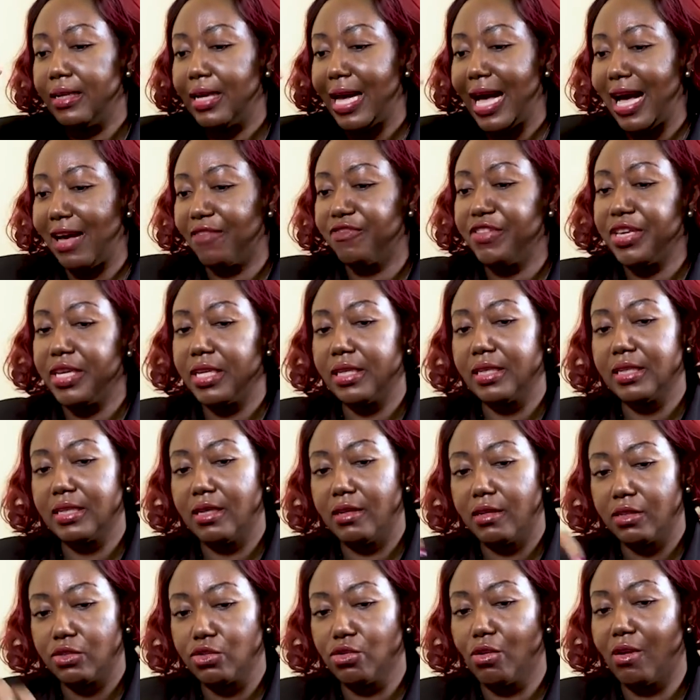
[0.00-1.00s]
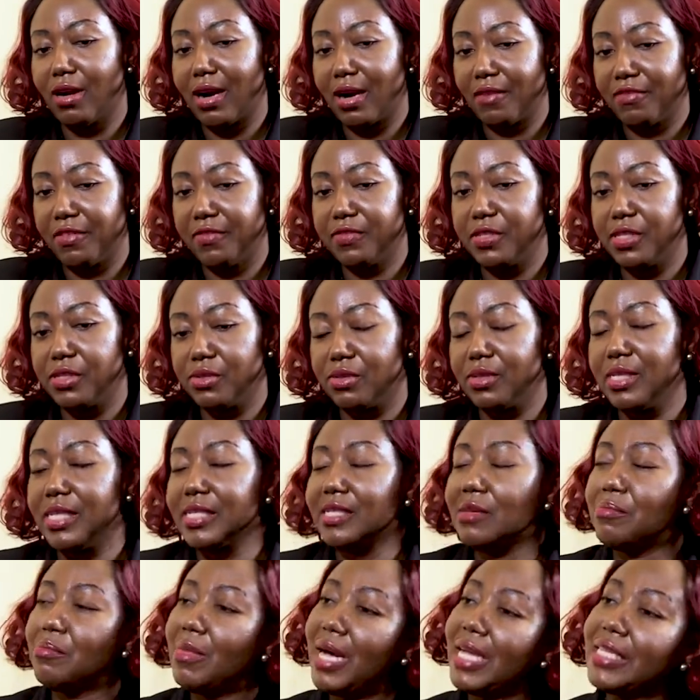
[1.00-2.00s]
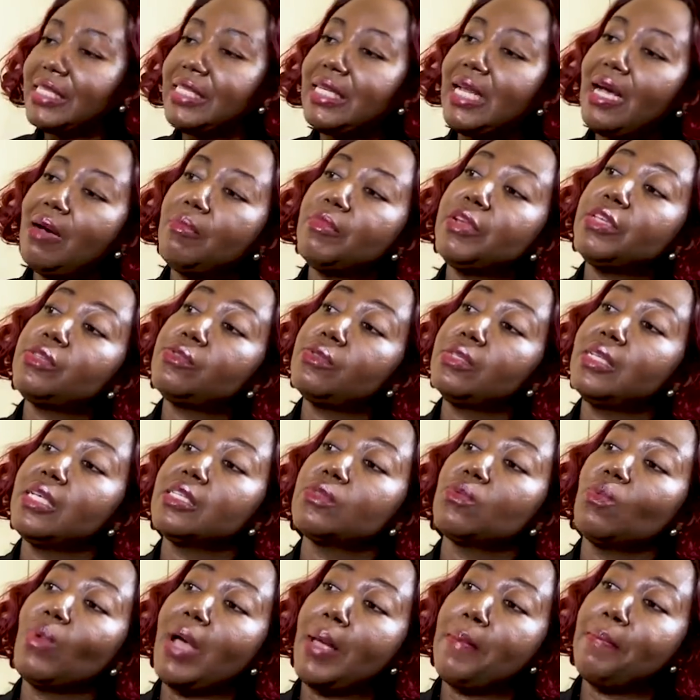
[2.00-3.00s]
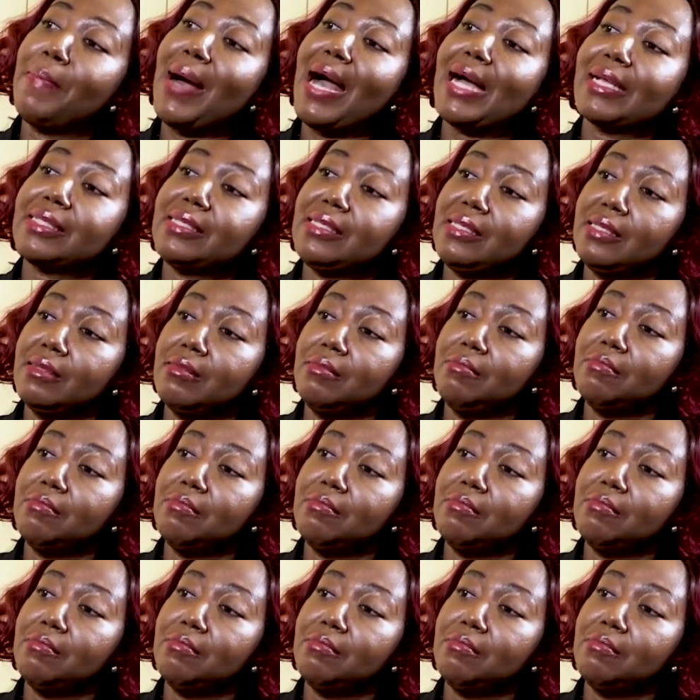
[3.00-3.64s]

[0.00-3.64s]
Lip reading: having 250 students. Imagine how many students were impacting